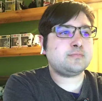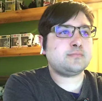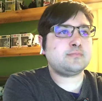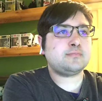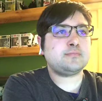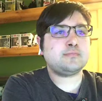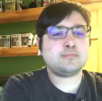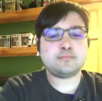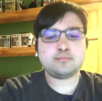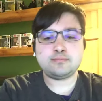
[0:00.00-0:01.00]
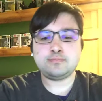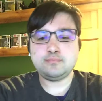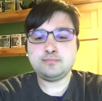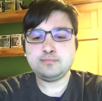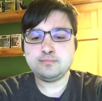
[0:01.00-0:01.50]

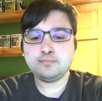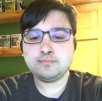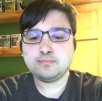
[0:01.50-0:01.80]
(silence)